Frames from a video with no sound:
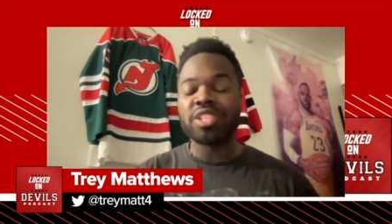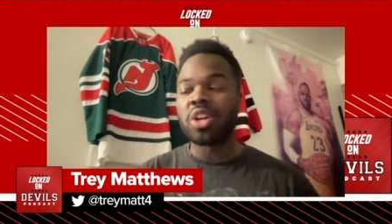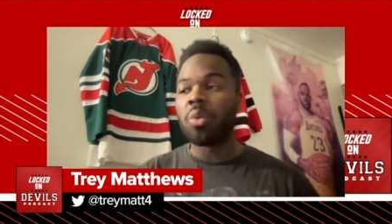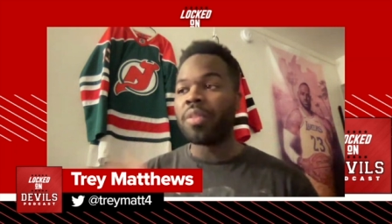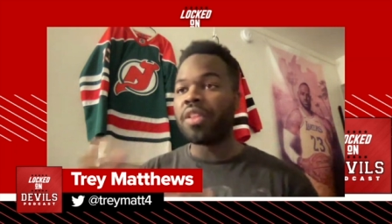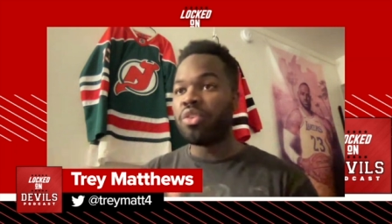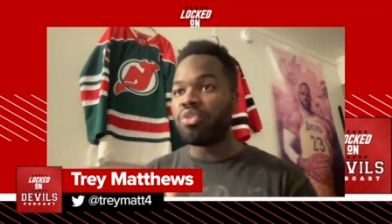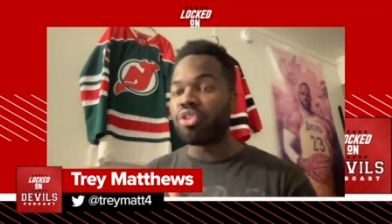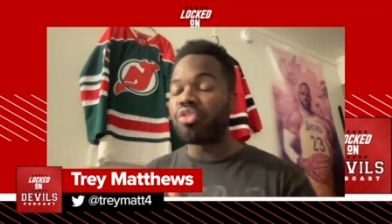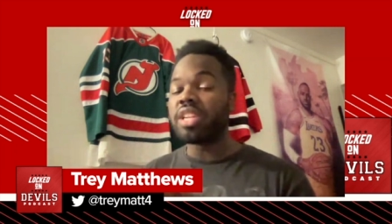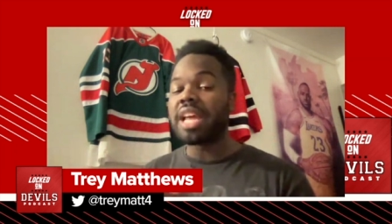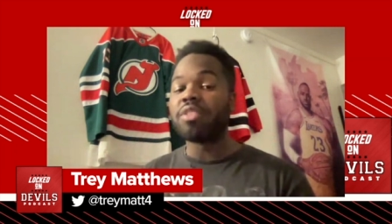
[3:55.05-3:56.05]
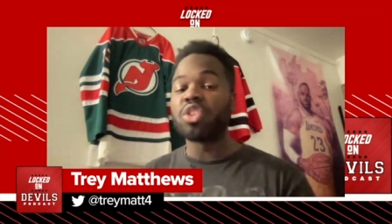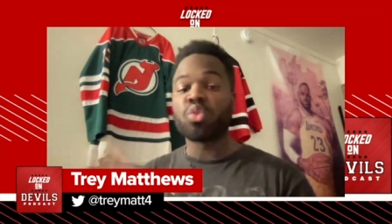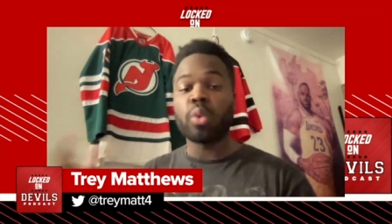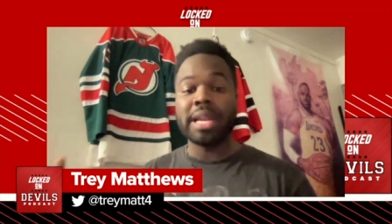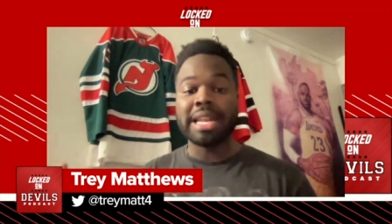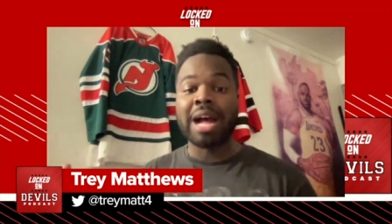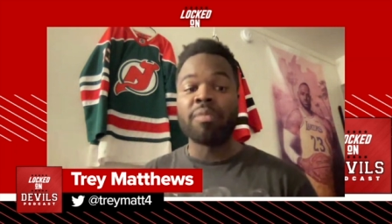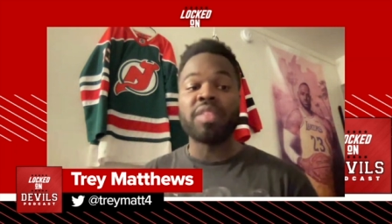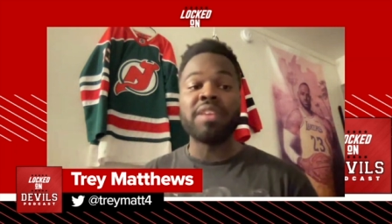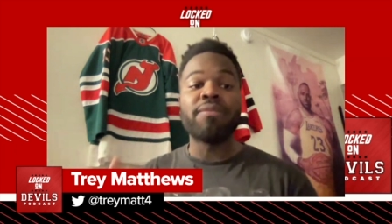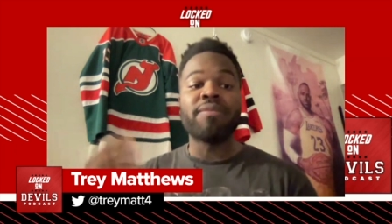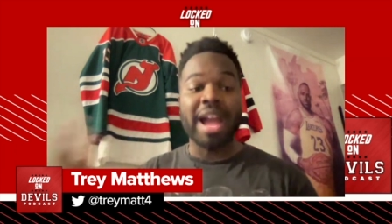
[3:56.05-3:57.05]
So when the New Jersey Devils tweeted out
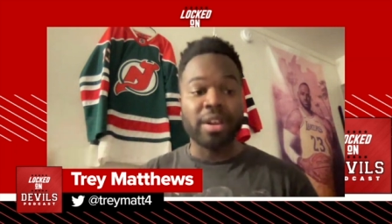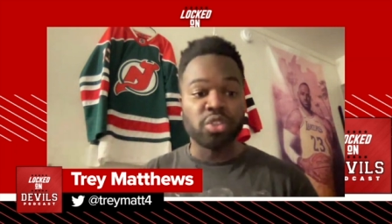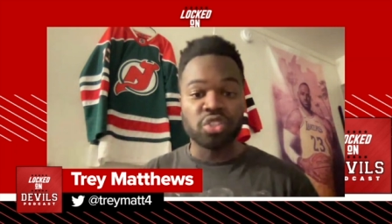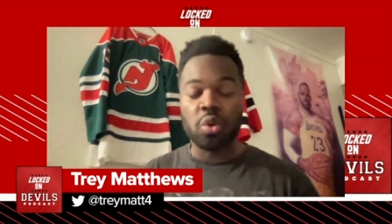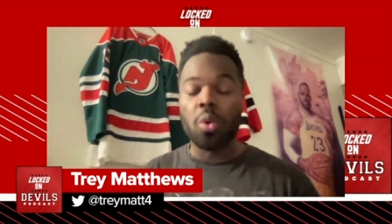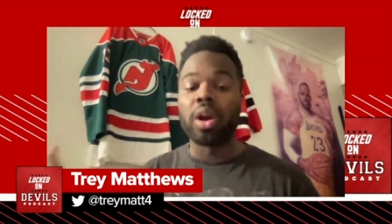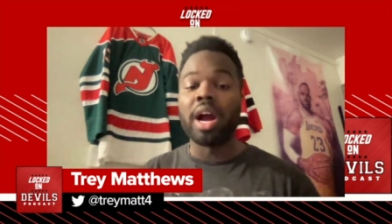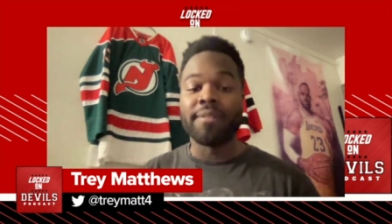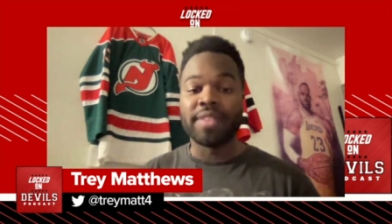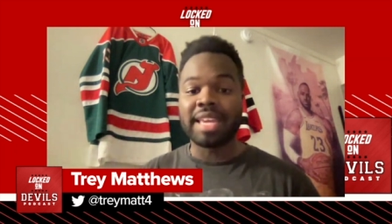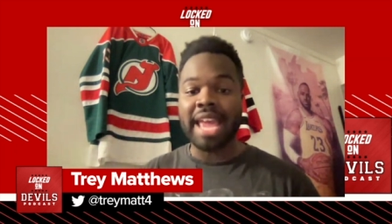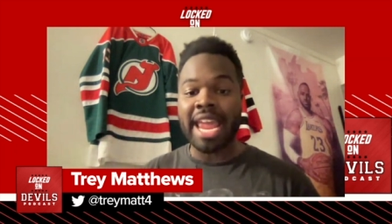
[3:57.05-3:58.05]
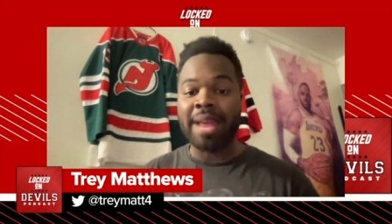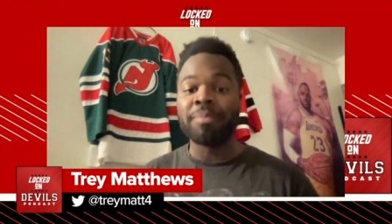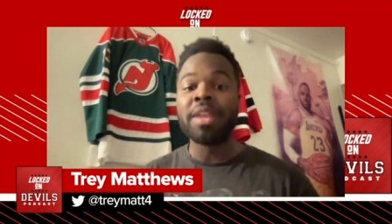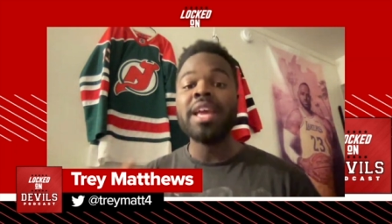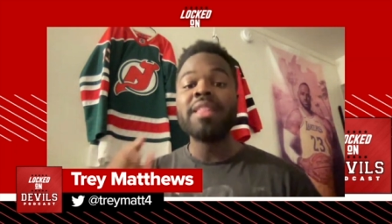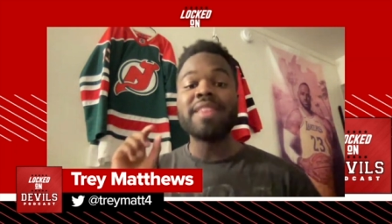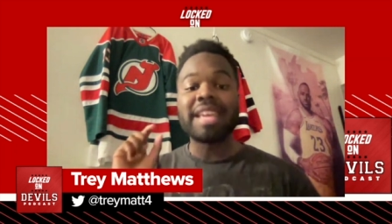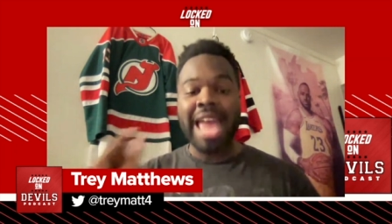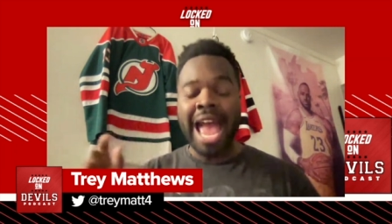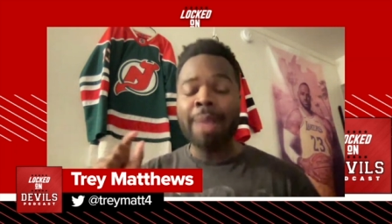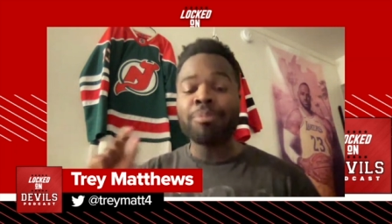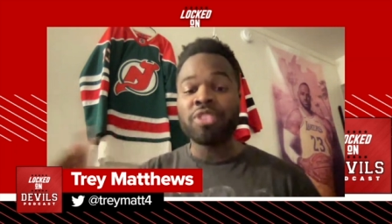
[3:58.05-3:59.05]
the final score of the game, the
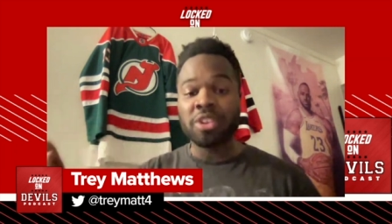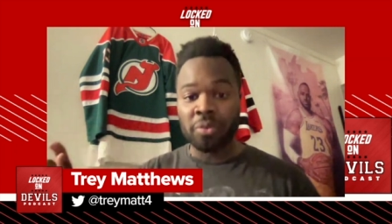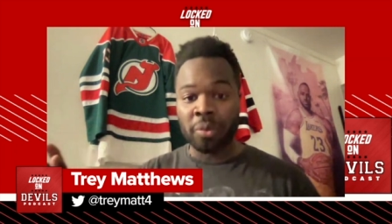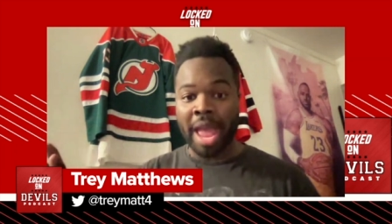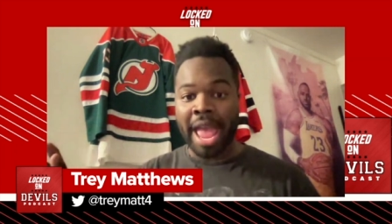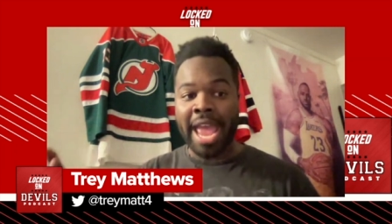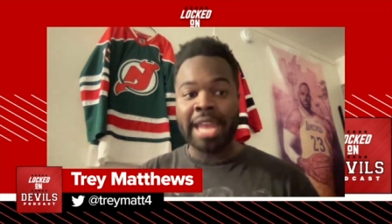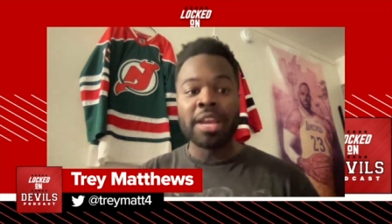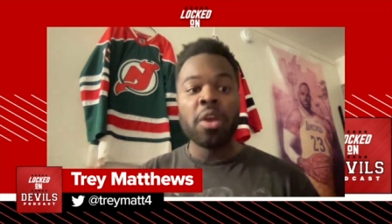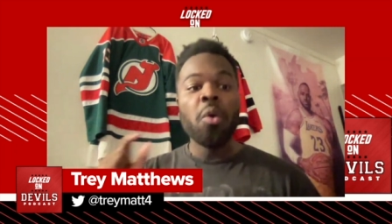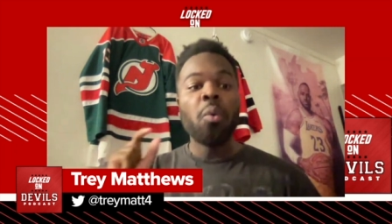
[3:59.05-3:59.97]
caption read,